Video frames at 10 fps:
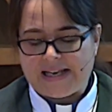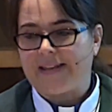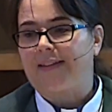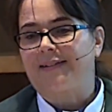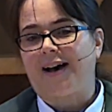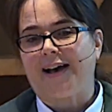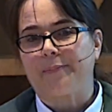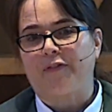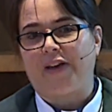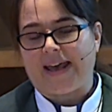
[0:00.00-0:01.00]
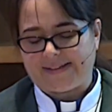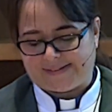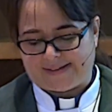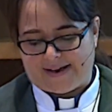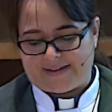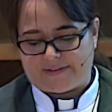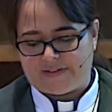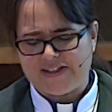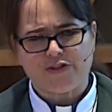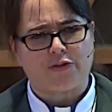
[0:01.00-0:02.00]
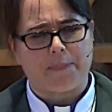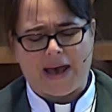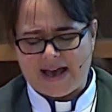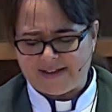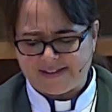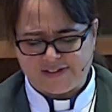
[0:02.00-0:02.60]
In the time of exile, these dramatic